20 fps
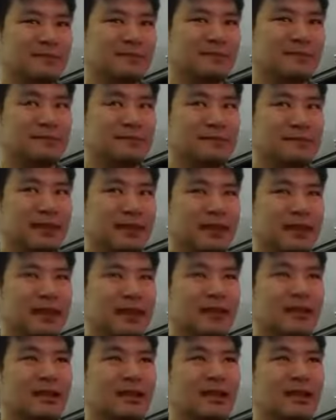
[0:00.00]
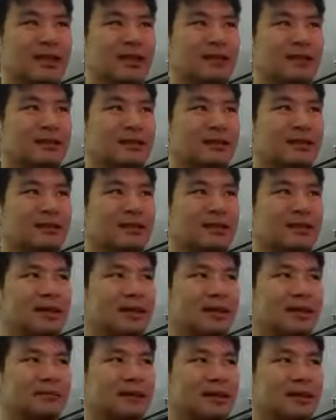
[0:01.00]
just spending
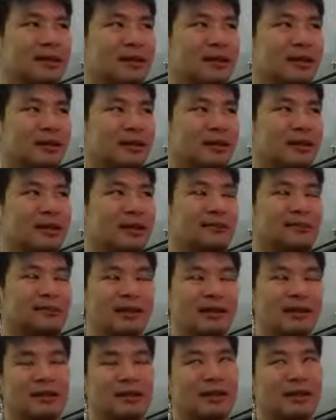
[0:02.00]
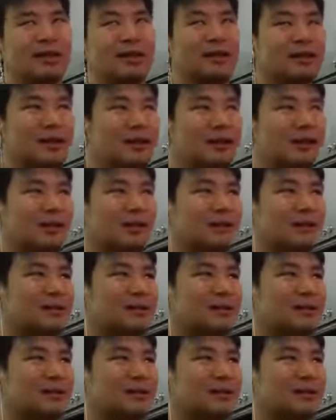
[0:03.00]
time listening and updating, like